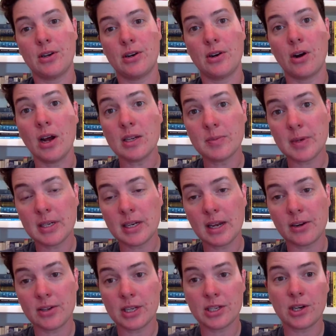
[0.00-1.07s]
Her husband and
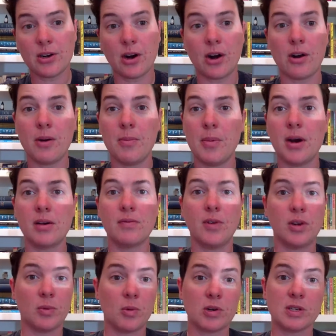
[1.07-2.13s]
her sister are among
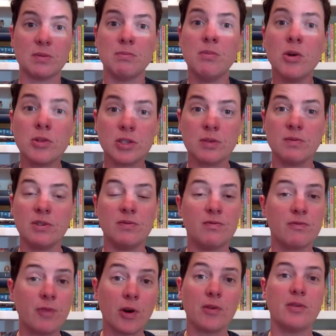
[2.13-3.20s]
Voldemort's most
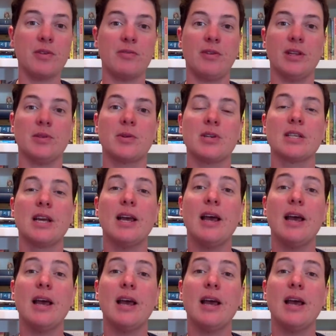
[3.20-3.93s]
fervent followers,